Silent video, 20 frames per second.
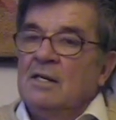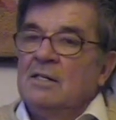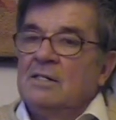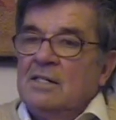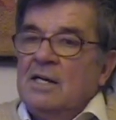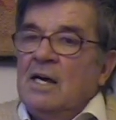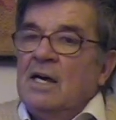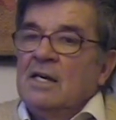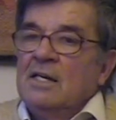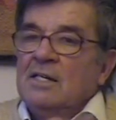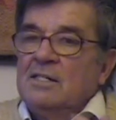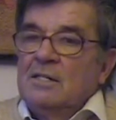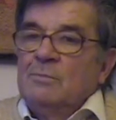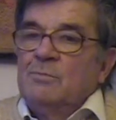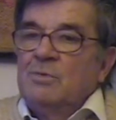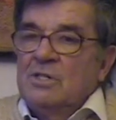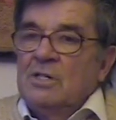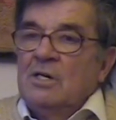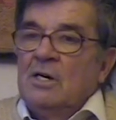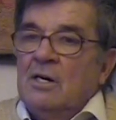saying it's
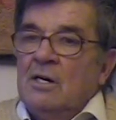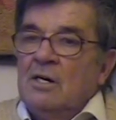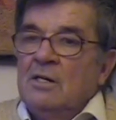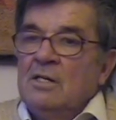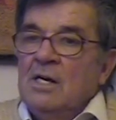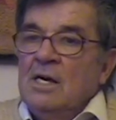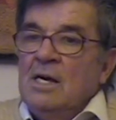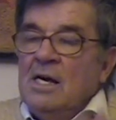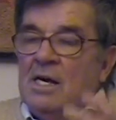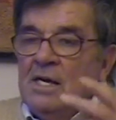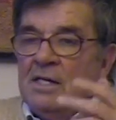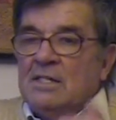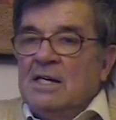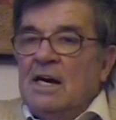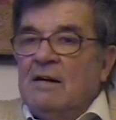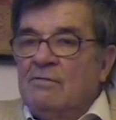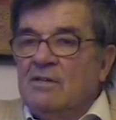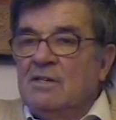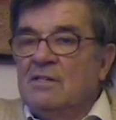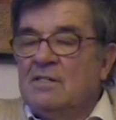absurd to
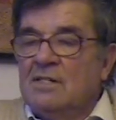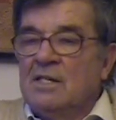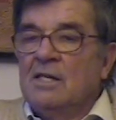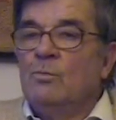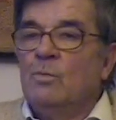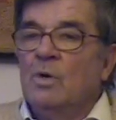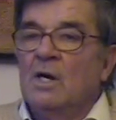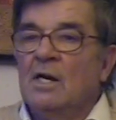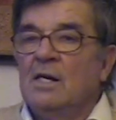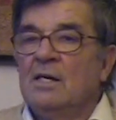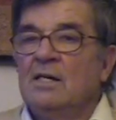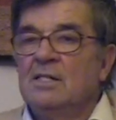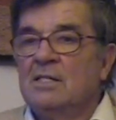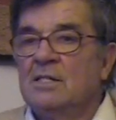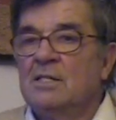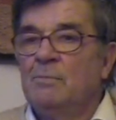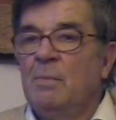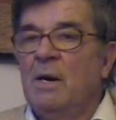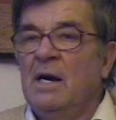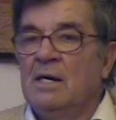have this thing wiggling in
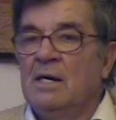space.